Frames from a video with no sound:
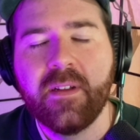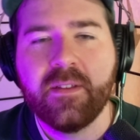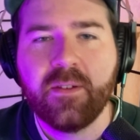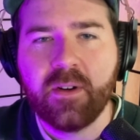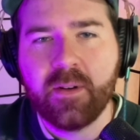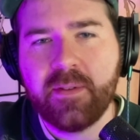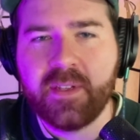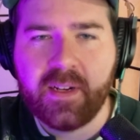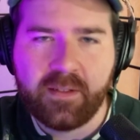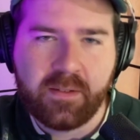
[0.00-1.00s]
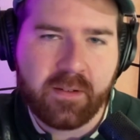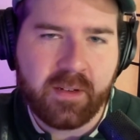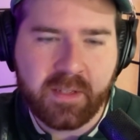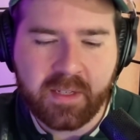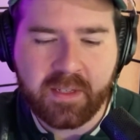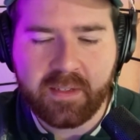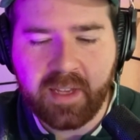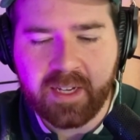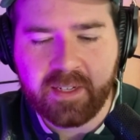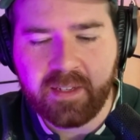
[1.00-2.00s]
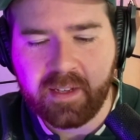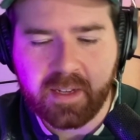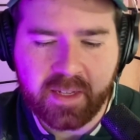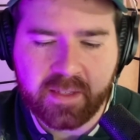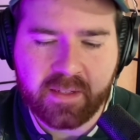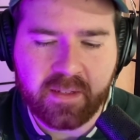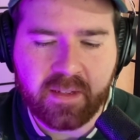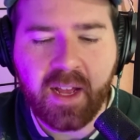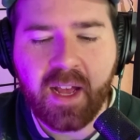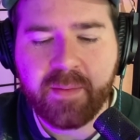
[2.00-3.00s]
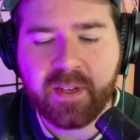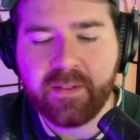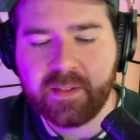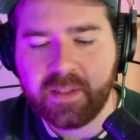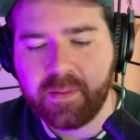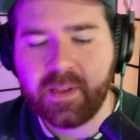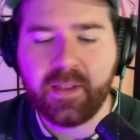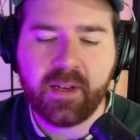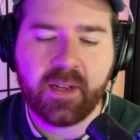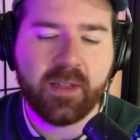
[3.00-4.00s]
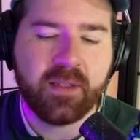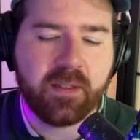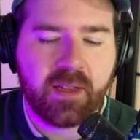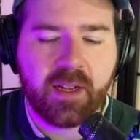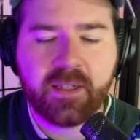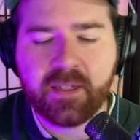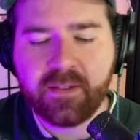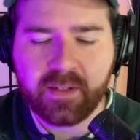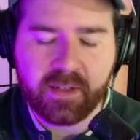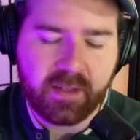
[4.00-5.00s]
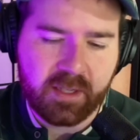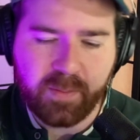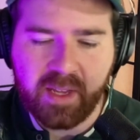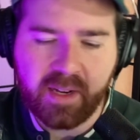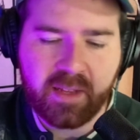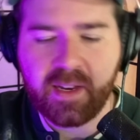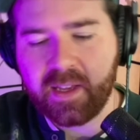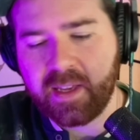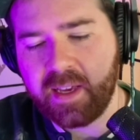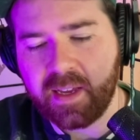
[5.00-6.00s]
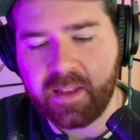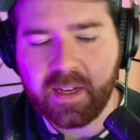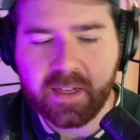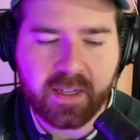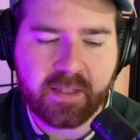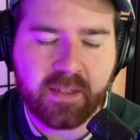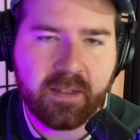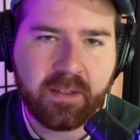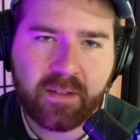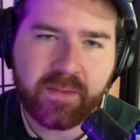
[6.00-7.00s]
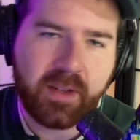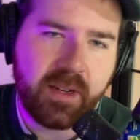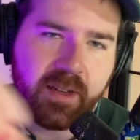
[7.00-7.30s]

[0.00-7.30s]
Zoro pulls out a sword and does a slash, and then it cuts to Nami doing something, and then it cuts to Sanji doing a spin and then a kick, and then it cuts to Luffy and he